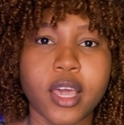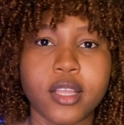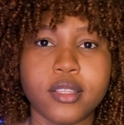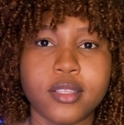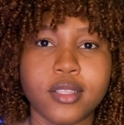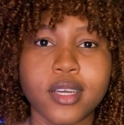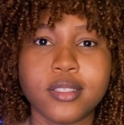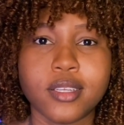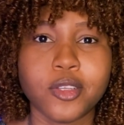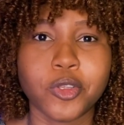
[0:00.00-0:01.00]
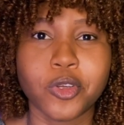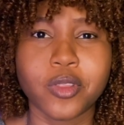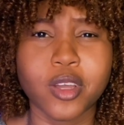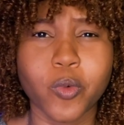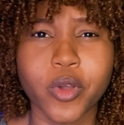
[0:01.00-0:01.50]
And the next thing you know,
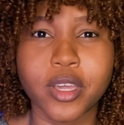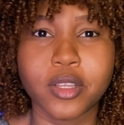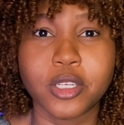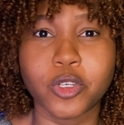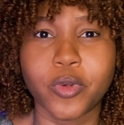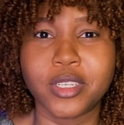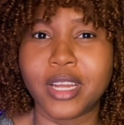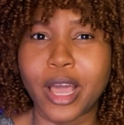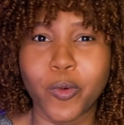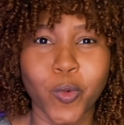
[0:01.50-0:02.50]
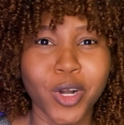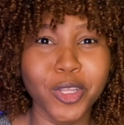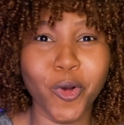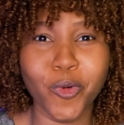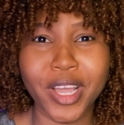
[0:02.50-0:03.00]
they're working on it already. You're like, what,
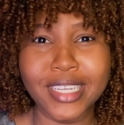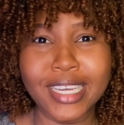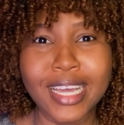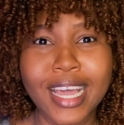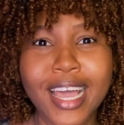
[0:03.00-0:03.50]
already?